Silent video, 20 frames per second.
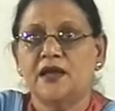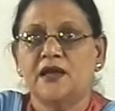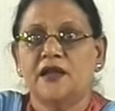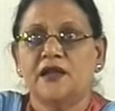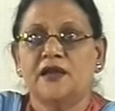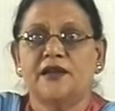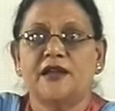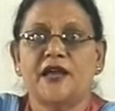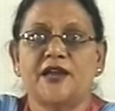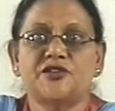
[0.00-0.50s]

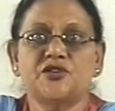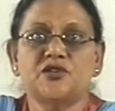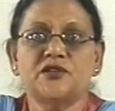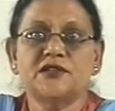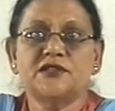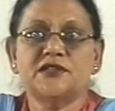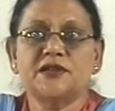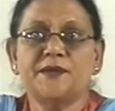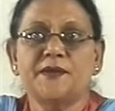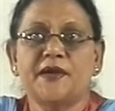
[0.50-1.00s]

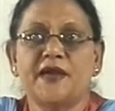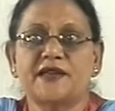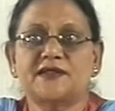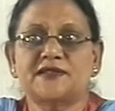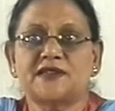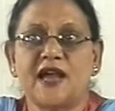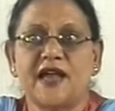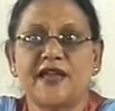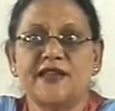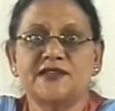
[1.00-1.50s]
Naturalism
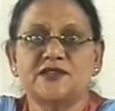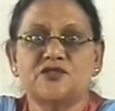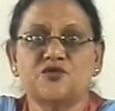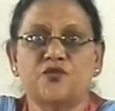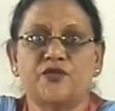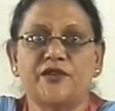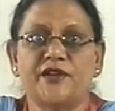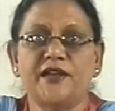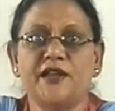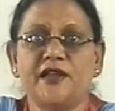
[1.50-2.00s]
assigns
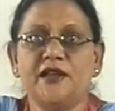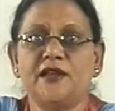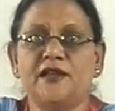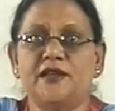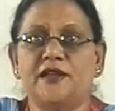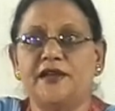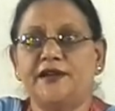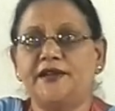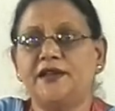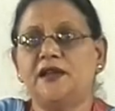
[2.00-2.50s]
very
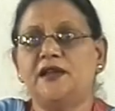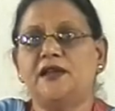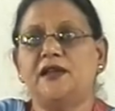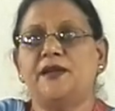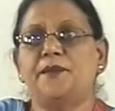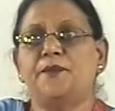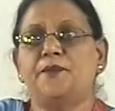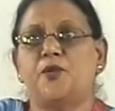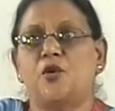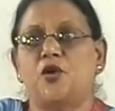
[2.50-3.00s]
little
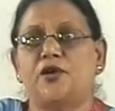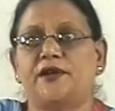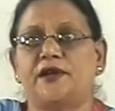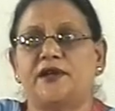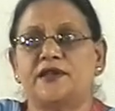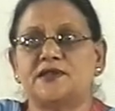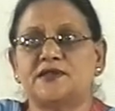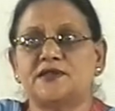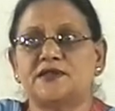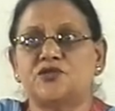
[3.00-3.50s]

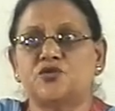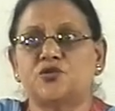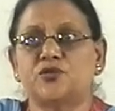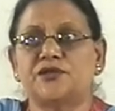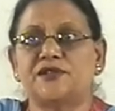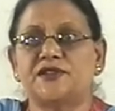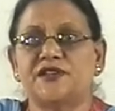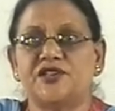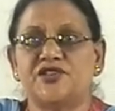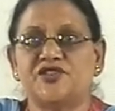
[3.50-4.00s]
importance to the
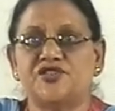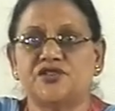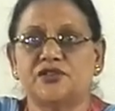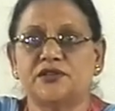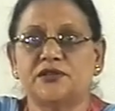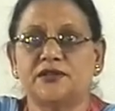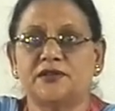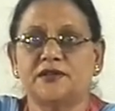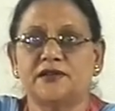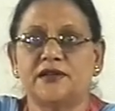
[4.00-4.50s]

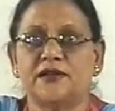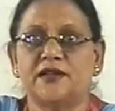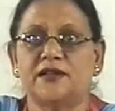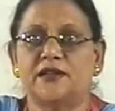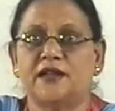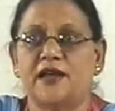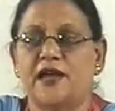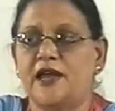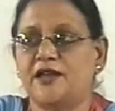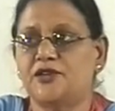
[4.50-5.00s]
teacher in
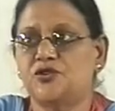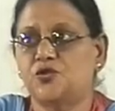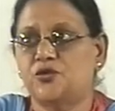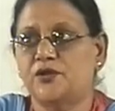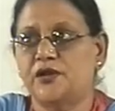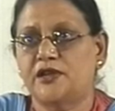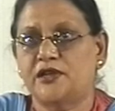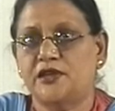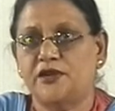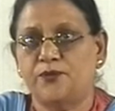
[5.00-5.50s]
the
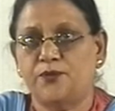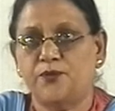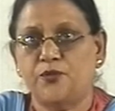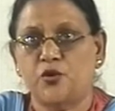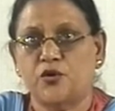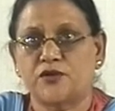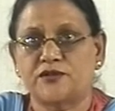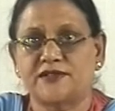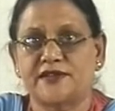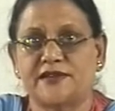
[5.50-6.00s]
educative
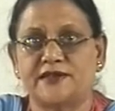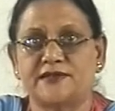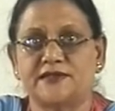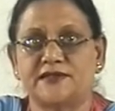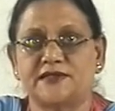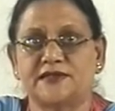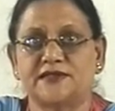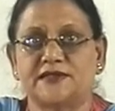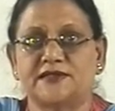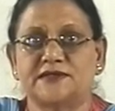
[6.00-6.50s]

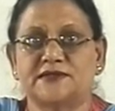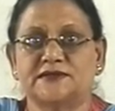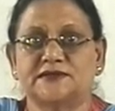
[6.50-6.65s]
process.